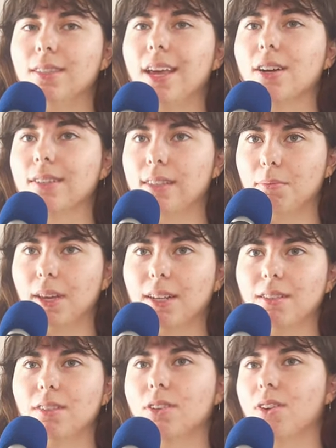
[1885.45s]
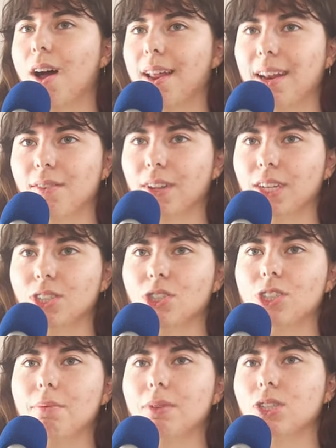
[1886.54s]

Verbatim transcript: They're siblings. They're not in a relationship.